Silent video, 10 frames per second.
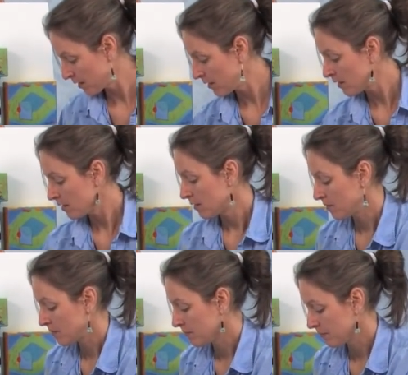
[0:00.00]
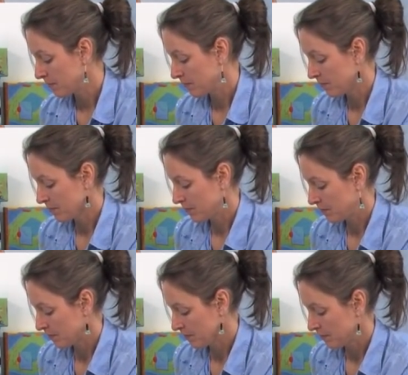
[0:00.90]

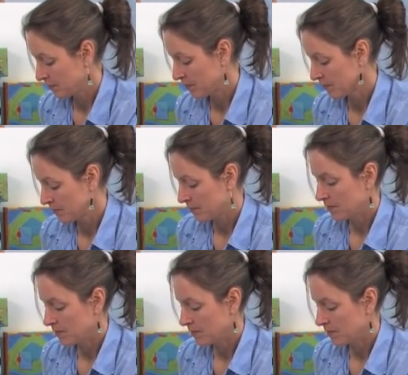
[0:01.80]
(no one is talking)